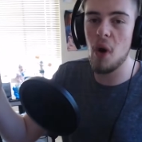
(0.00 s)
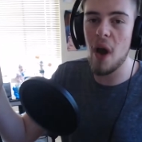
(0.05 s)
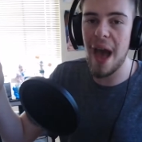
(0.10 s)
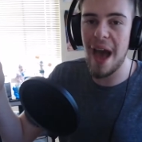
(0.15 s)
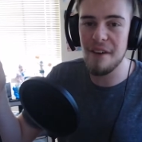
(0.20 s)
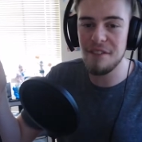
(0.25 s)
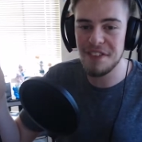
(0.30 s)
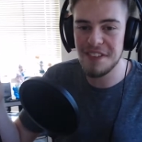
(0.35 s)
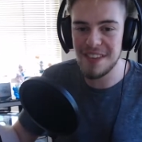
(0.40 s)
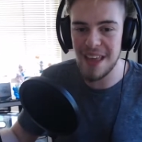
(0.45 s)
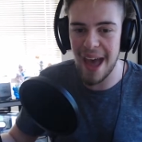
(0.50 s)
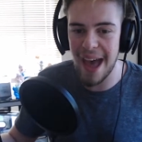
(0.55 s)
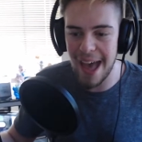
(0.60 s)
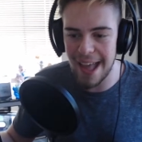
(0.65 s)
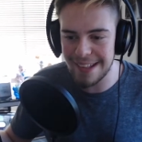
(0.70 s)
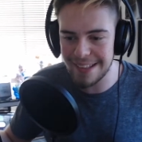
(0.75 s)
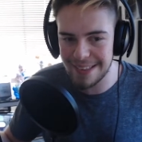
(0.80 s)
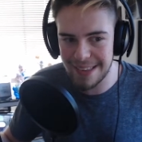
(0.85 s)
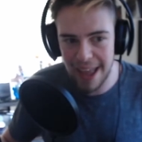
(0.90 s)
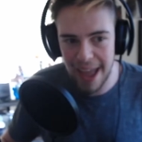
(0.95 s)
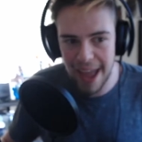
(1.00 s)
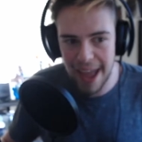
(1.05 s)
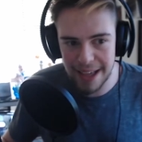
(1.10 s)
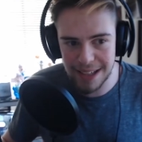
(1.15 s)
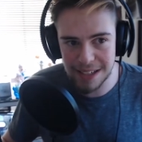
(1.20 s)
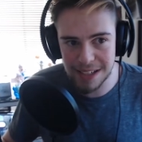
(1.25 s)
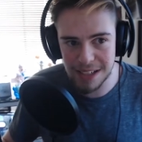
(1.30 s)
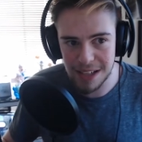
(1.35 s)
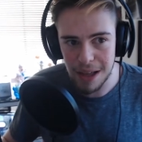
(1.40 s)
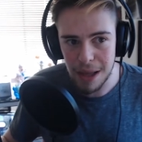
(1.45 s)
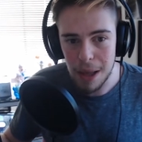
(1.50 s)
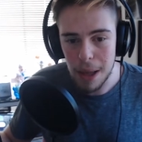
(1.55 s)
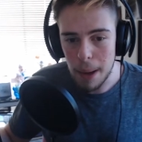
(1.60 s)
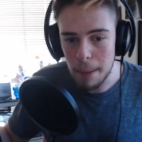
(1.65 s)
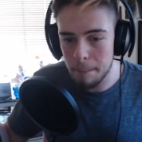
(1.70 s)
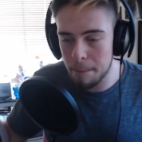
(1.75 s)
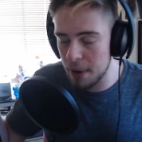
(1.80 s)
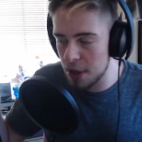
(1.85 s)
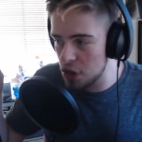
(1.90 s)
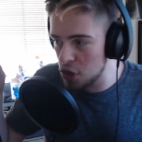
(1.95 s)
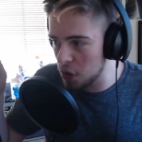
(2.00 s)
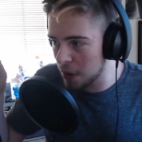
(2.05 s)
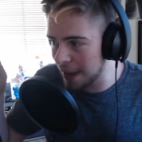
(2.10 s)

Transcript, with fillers: have sad days, but you